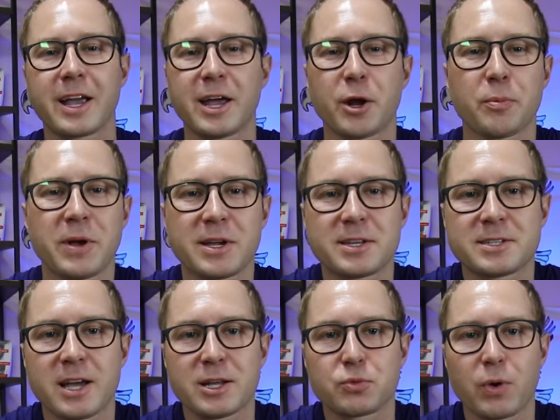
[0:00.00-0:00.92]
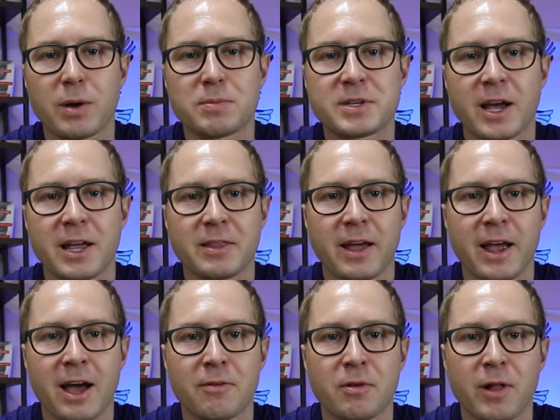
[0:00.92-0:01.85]
Again, at Peak Design's website, they
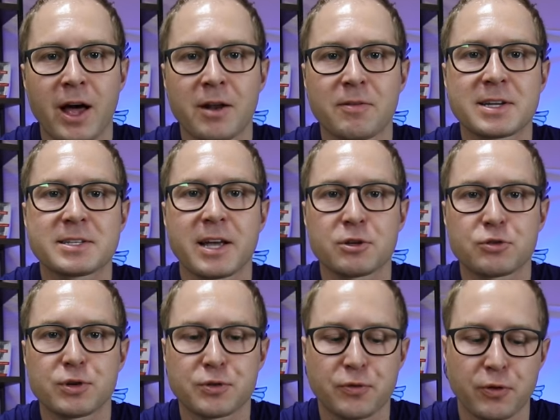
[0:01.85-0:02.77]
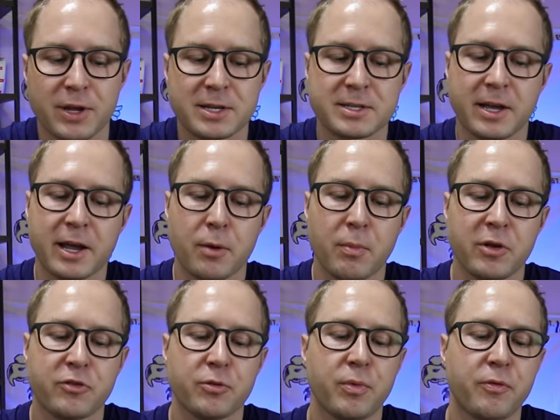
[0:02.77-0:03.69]
have a lot of accessories for this. Like I
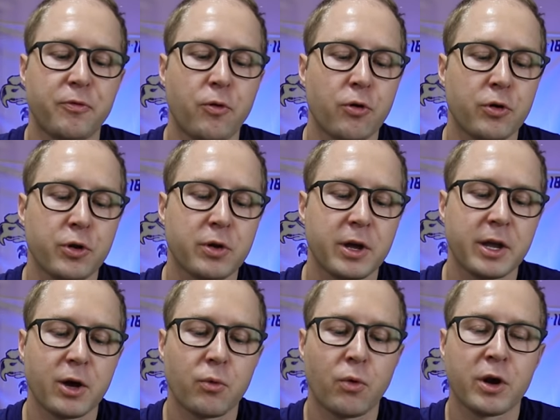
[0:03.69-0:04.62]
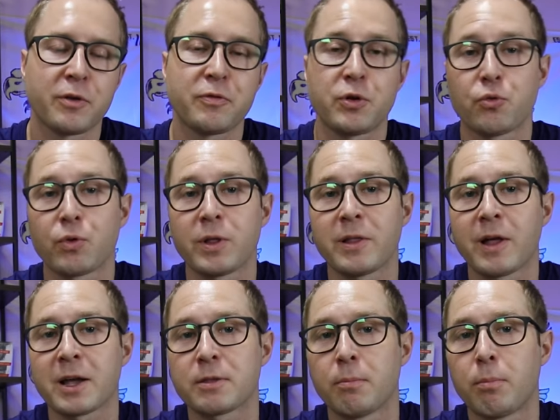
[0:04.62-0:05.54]
mentioned before, you can get one if you really
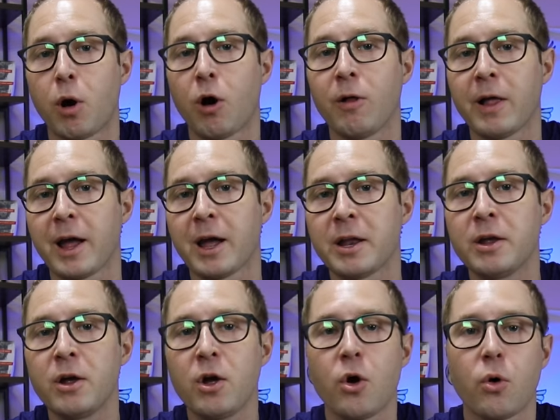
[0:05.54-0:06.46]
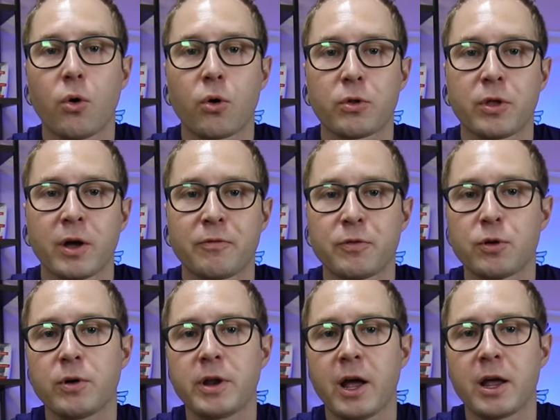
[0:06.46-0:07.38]
like the ball head or the
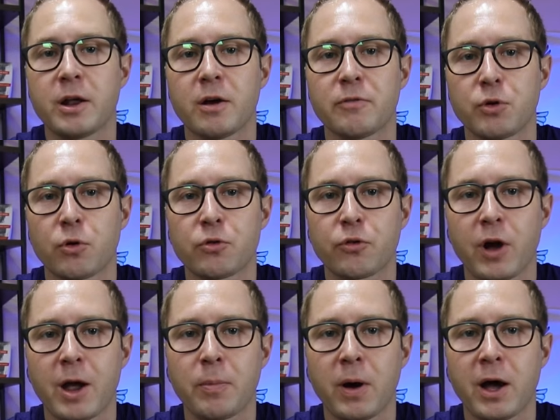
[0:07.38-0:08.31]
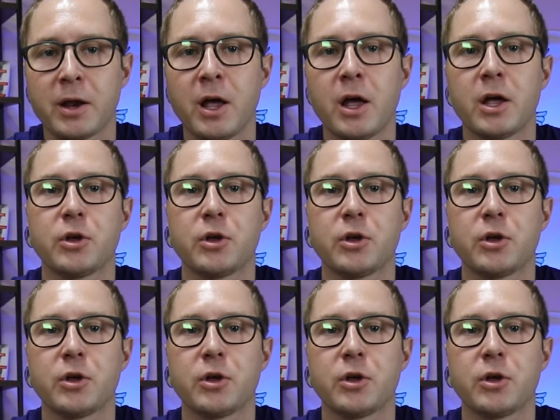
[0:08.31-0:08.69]
fluid head of your tripod.